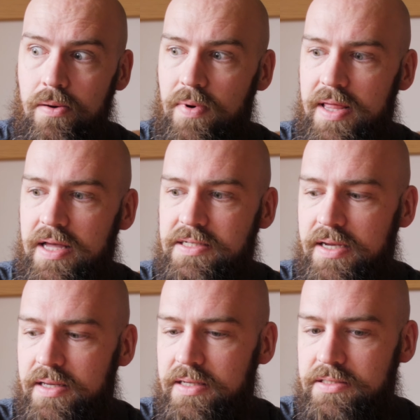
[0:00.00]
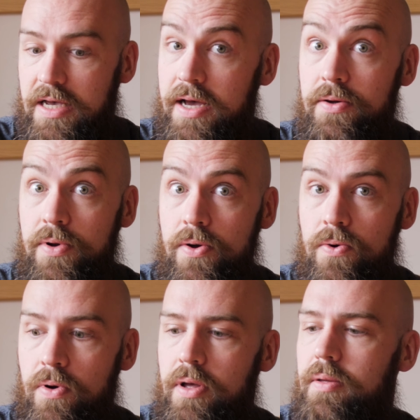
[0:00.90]
Where that tank is, I don't
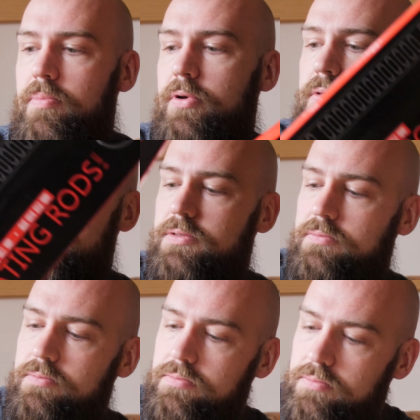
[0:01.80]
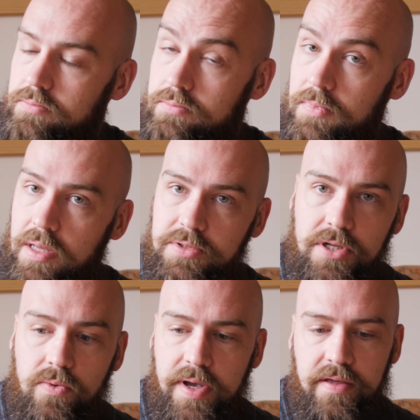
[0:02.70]
know, but I'm
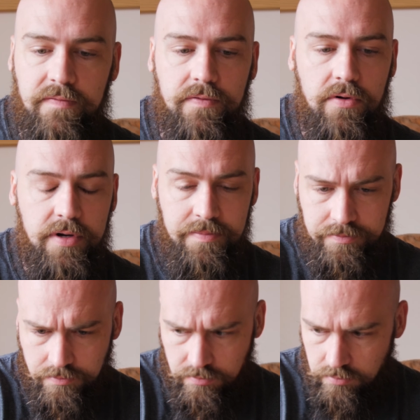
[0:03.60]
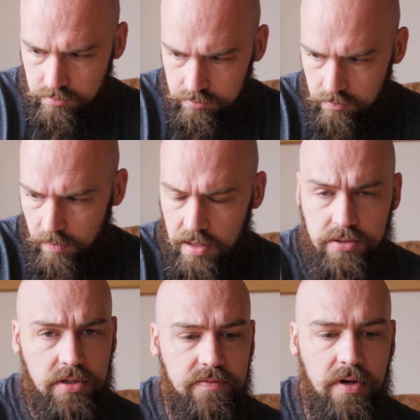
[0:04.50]
still waiting for it.
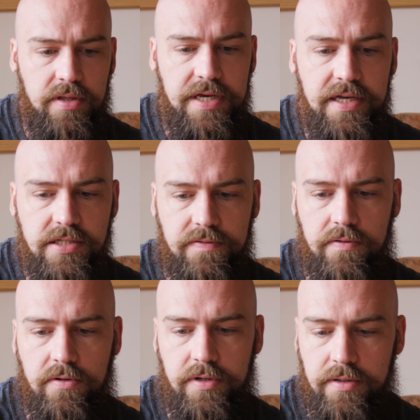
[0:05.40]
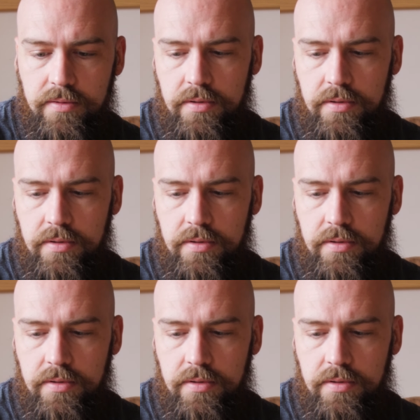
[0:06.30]
So I've got the heater for it.